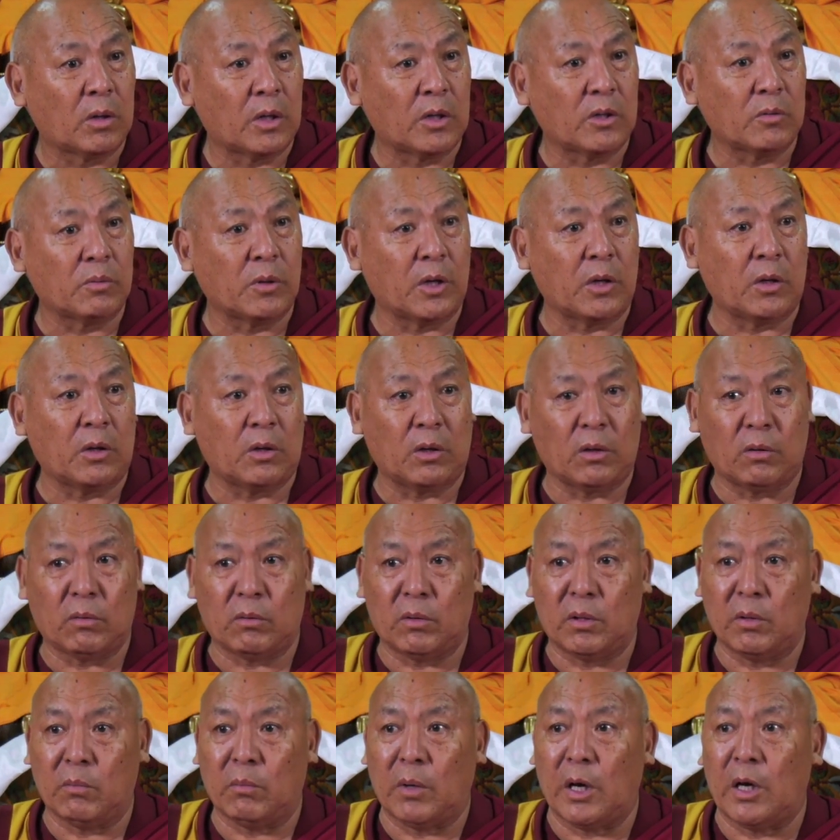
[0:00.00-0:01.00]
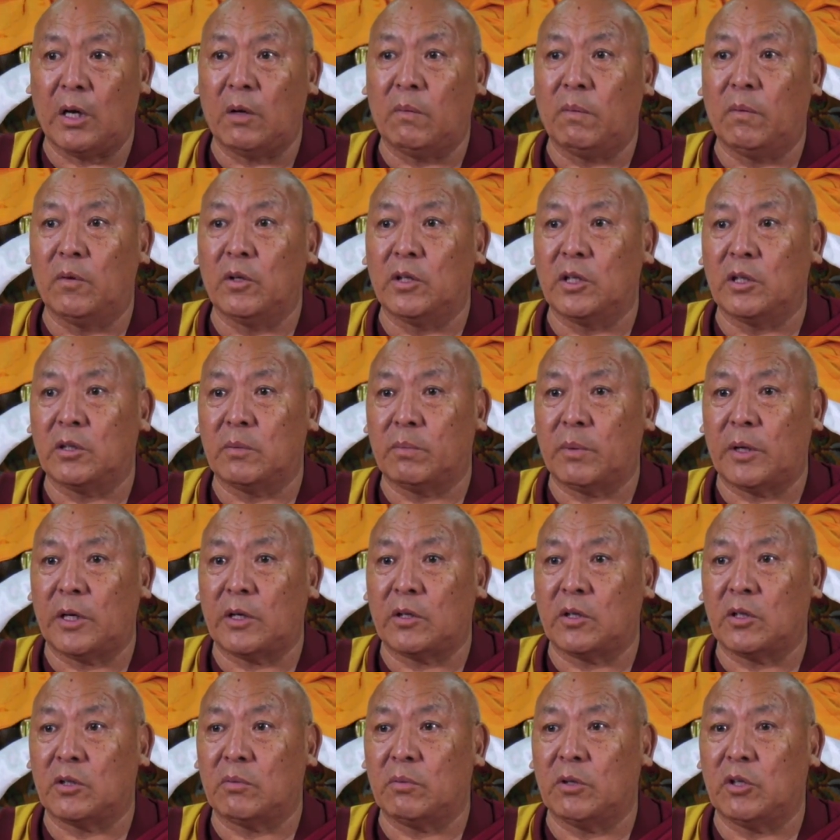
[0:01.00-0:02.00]
That's why in the mindfulness
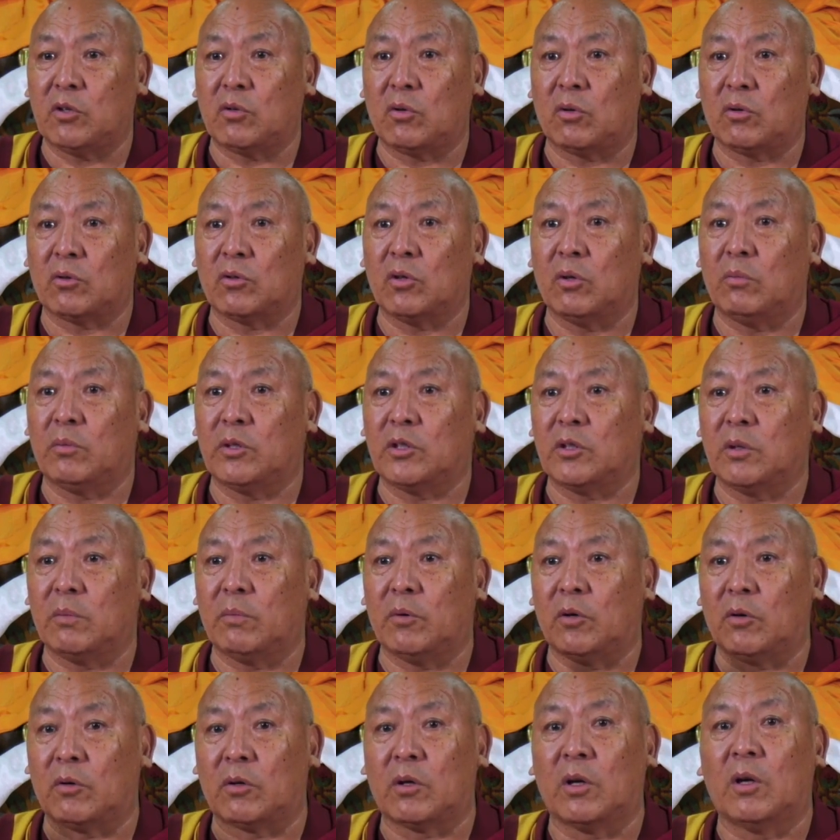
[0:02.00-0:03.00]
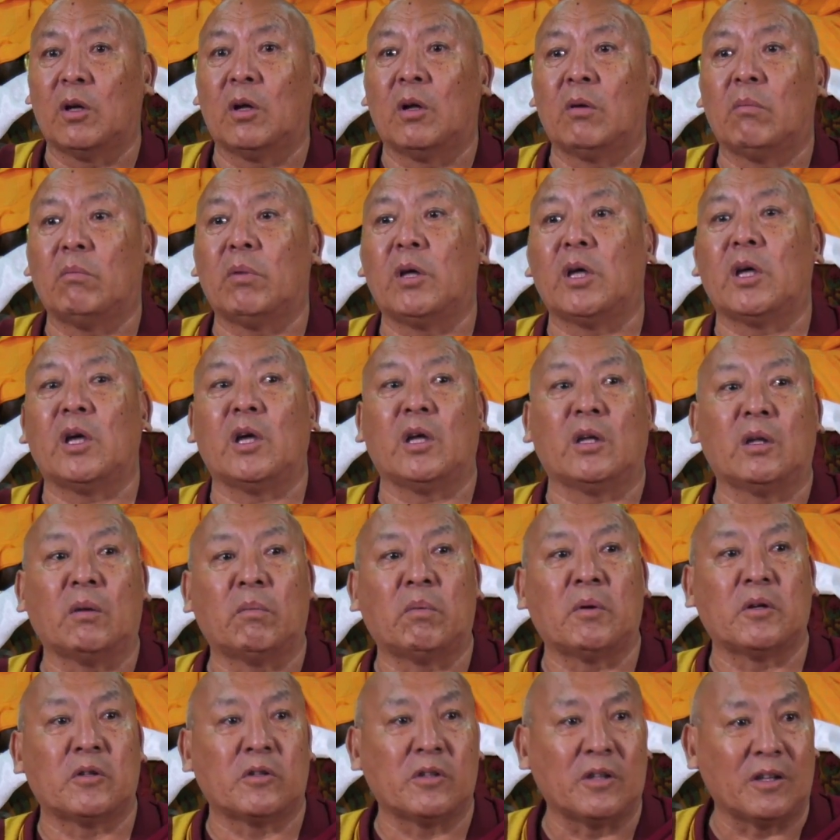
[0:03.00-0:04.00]
practice, we talk so much about being in
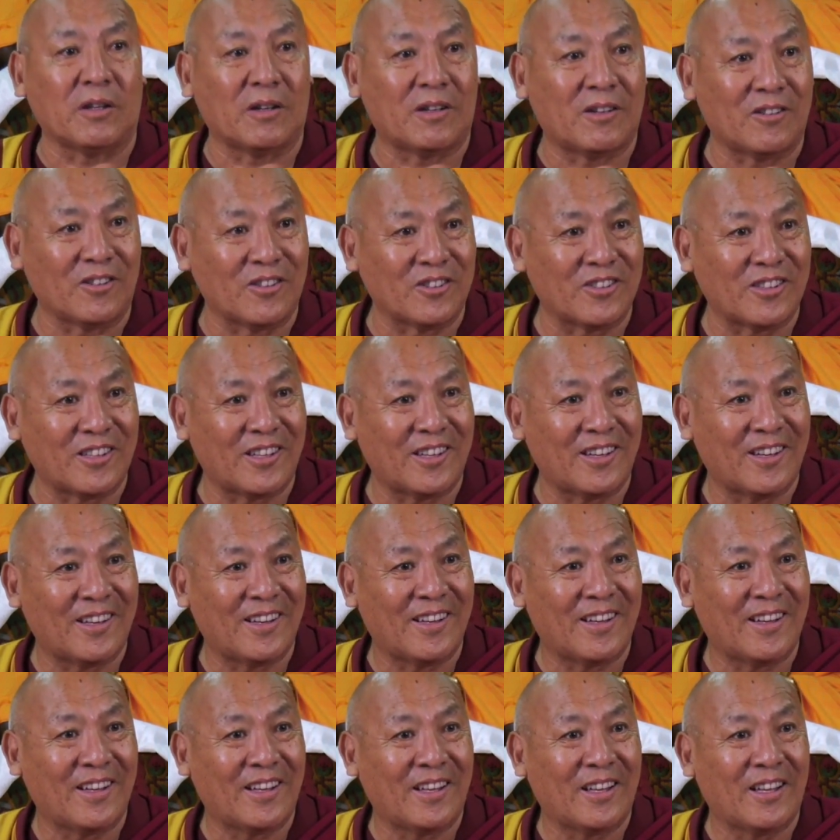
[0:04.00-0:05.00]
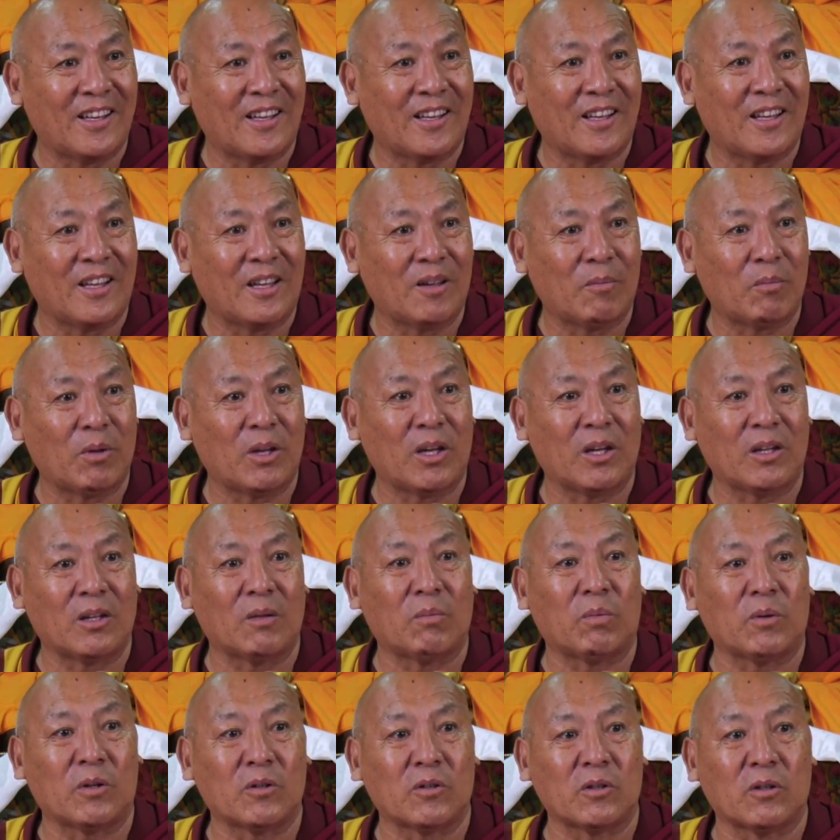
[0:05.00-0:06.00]
the present, you see. Being in
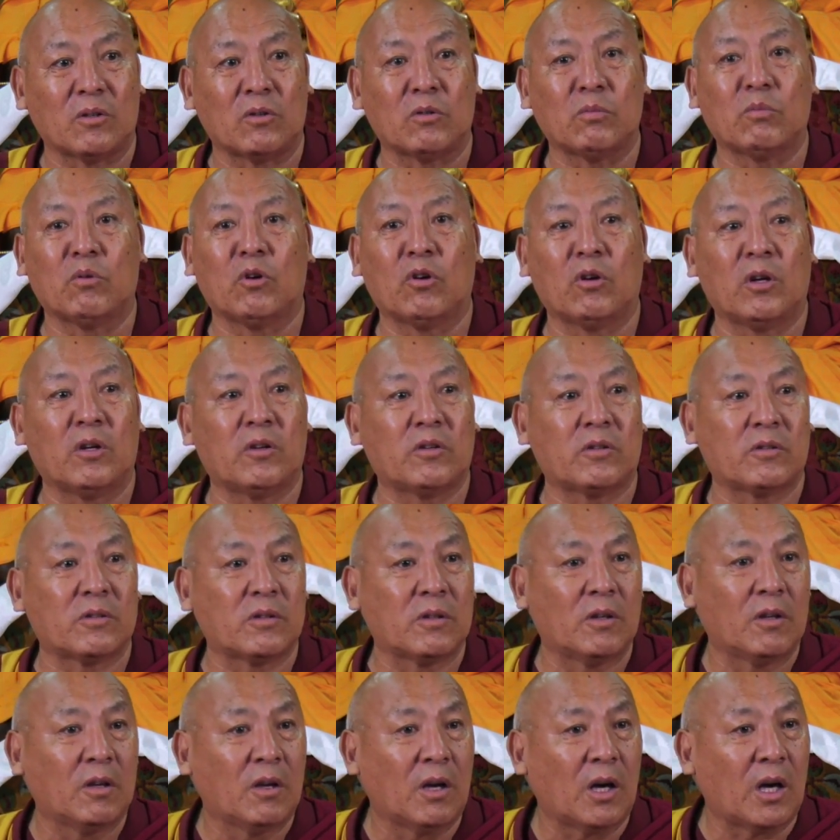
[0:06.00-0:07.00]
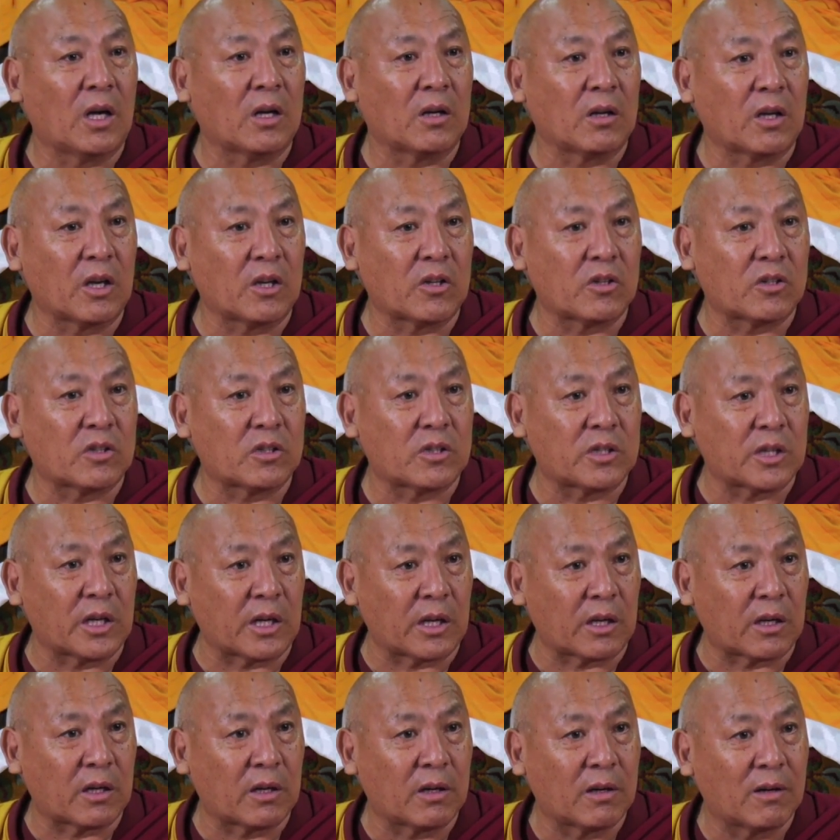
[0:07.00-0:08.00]
the present. Tomorrow is uncashed
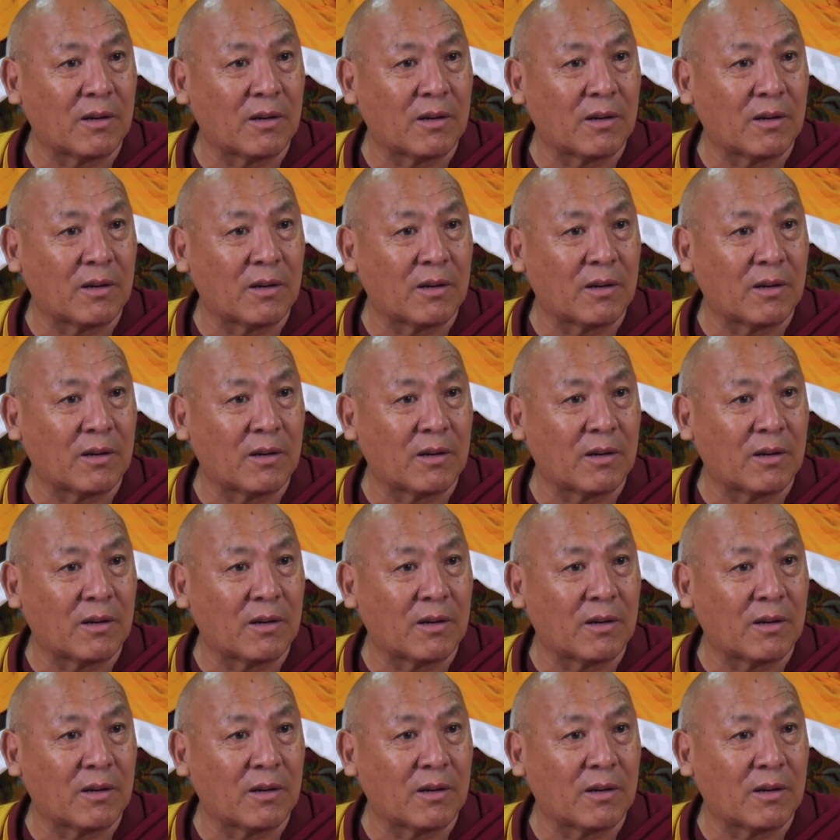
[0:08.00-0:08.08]
check.